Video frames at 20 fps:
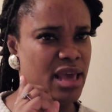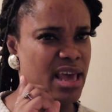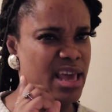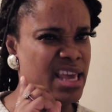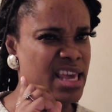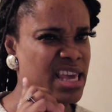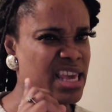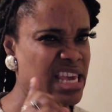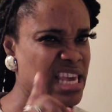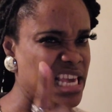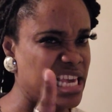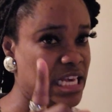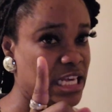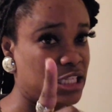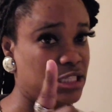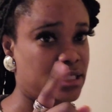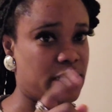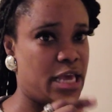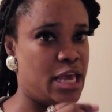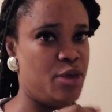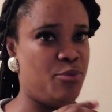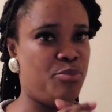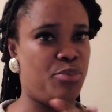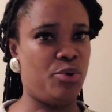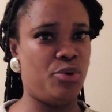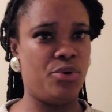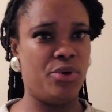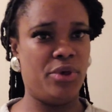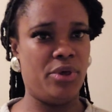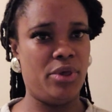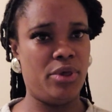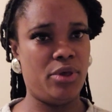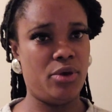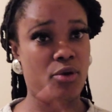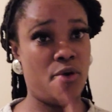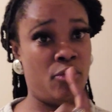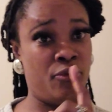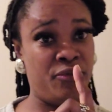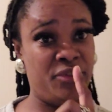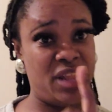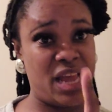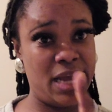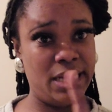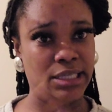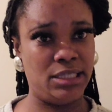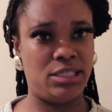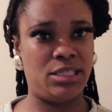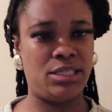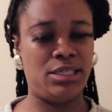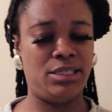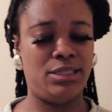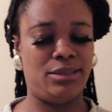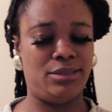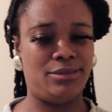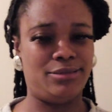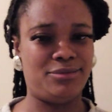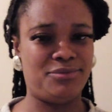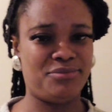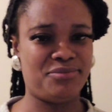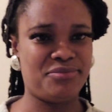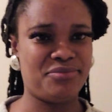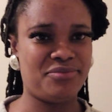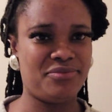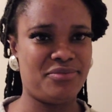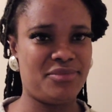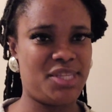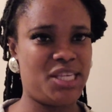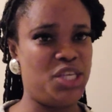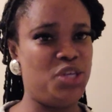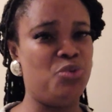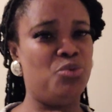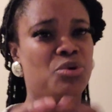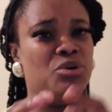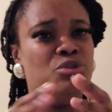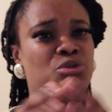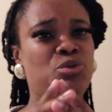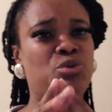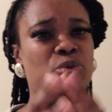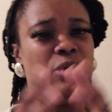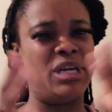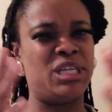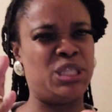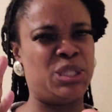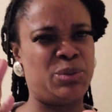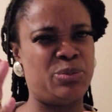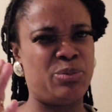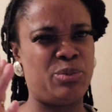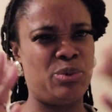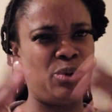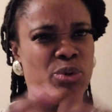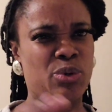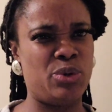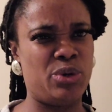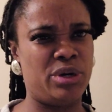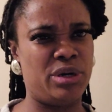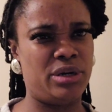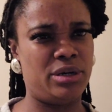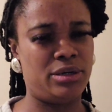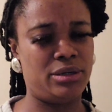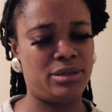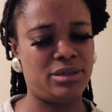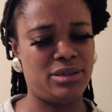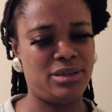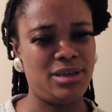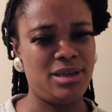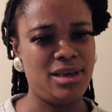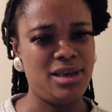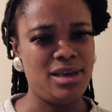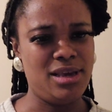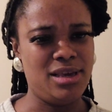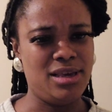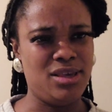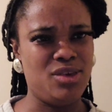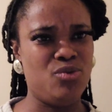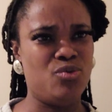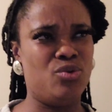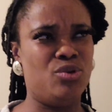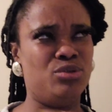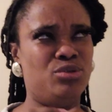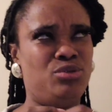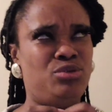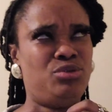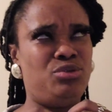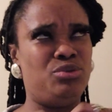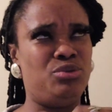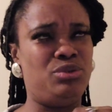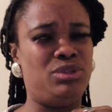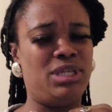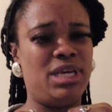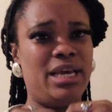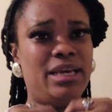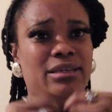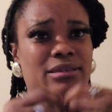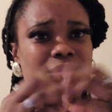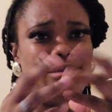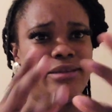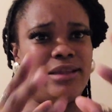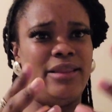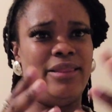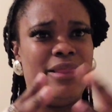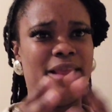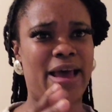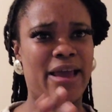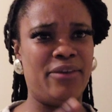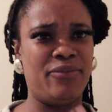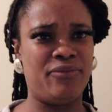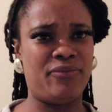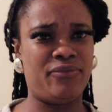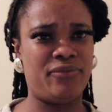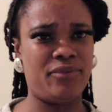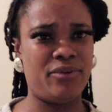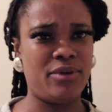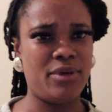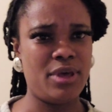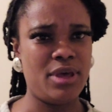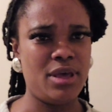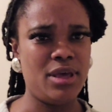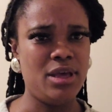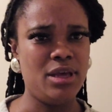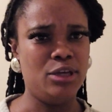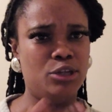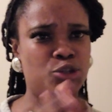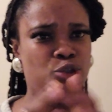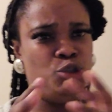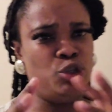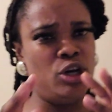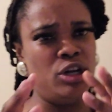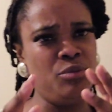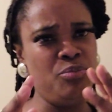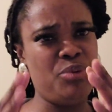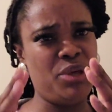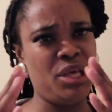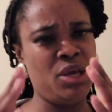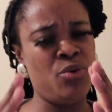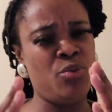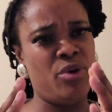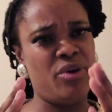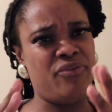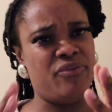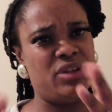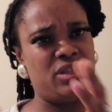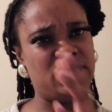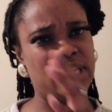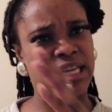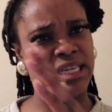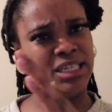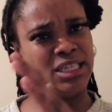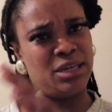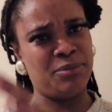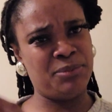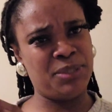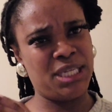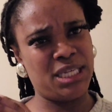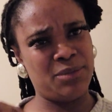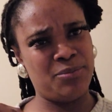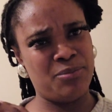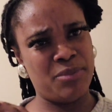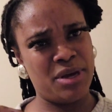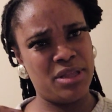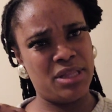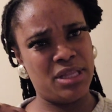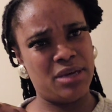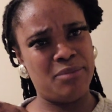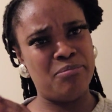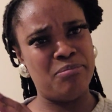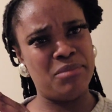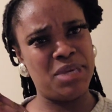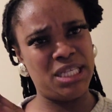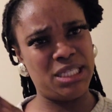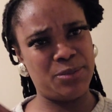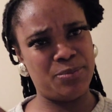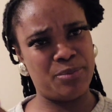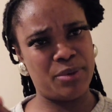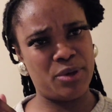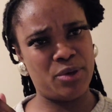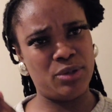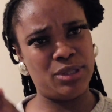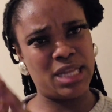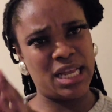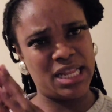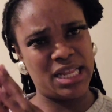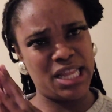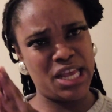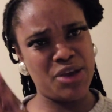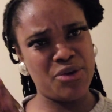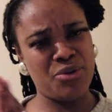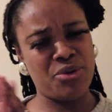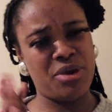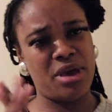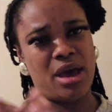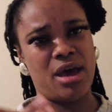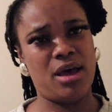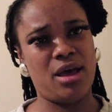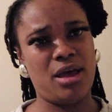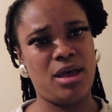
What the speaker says: He is a boy of 19. He wants to explore. He wants to taste life. John, being with his adopted mother, Miss Bell, Nanekia,